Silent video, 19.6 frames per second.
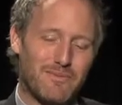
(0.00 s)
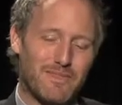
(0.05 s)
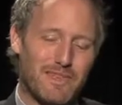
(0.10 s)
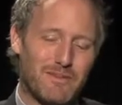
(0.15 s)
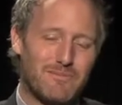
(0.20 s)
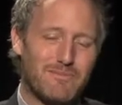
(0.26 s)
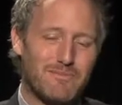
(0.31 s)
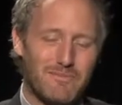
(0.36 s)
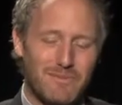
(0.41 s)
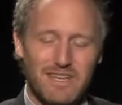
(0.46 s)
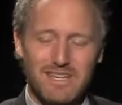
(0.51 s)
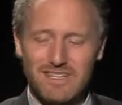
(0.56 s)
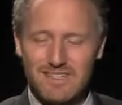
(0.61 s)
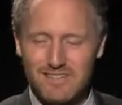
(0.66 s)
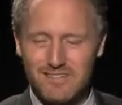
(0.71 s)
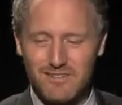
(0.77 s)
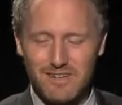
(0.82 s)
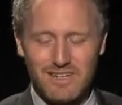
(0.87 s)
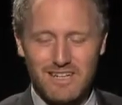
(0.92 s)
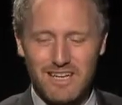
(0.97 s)
And my
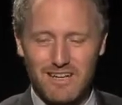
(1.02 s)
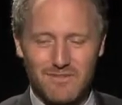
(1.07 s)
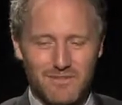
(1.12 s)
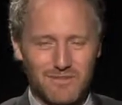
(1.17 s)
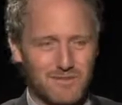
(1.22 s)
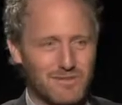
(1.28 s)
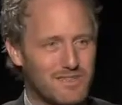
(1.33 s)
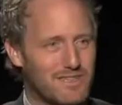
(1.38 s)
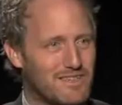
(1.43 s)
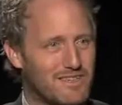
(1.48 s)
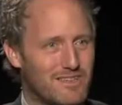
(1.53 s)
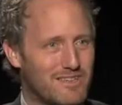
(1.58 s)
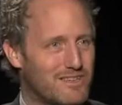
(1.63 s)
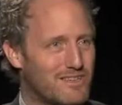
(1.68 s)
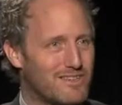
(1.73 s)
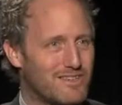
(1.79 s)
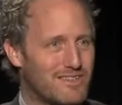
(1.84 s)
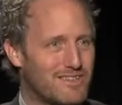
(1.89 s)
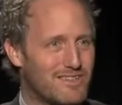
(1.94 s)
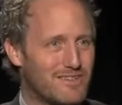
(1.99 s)
straight dad was really
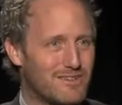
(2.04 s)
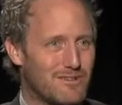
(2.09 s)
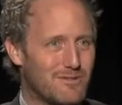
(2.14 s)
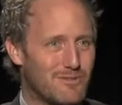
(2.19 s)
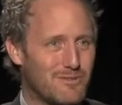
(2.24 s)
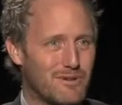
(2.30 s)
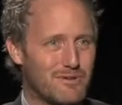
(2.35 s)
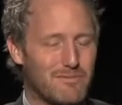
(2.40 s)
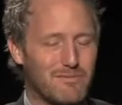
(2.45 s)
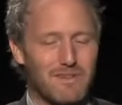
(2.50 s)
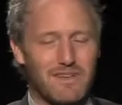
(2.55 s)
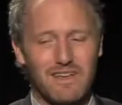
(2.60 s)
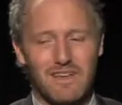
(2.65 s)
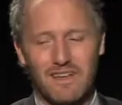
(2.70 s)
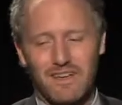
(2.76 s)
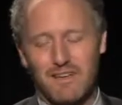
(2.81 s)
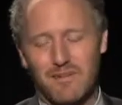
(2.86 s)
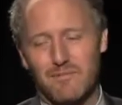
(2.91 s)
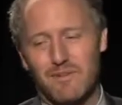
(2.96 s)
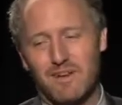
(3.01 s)
good too, but
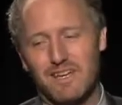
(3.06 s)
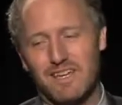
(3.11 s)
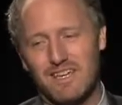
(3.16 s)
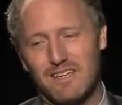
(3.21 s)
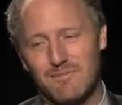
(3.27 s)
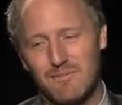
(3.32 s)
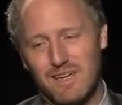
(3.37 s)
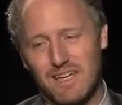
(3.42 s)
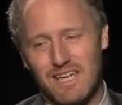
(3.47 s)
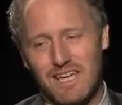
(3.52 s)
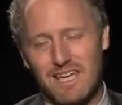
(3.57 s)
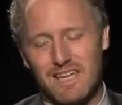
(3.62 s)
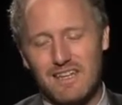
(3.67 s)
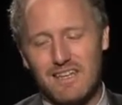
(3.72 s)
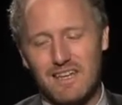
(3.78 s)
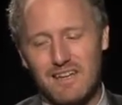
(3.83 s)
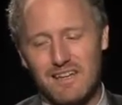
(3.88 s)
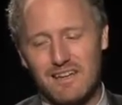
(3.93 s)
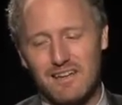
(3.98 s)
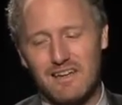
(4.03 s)
my gay
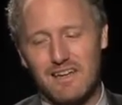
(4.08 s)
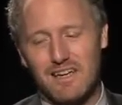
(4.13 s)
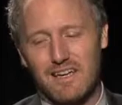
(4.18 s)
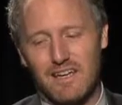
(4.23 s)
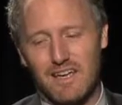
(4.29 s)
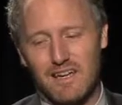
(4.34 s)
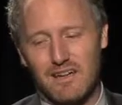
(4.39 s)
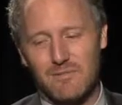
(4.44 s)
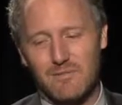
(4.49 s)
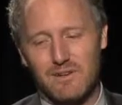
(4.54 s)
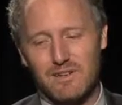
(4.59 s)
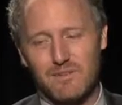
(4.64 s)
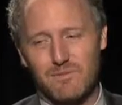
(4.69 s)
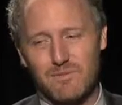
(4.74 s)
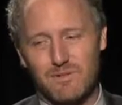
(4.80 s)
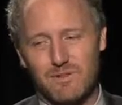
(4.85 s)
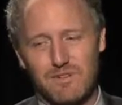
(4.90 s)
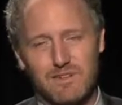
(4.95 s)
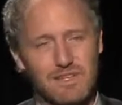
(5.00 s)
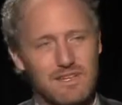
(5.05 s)
dad and I had a much
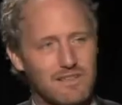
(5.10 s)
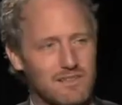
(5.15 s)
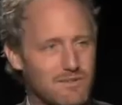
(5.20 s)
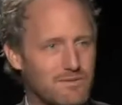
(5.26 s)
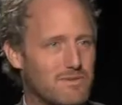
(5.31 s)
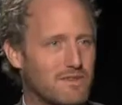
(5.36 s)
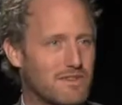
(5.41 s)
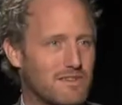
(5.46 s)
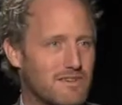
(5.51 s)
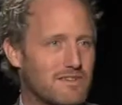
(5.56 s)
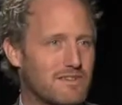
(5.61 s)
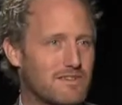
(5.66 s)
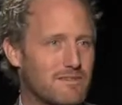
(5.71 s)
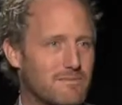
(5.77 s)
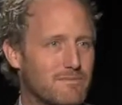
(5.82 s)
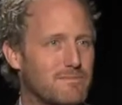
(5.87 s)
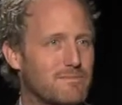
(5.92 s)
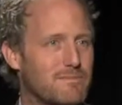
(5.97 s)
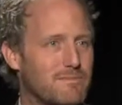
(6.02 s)
more intense relationship.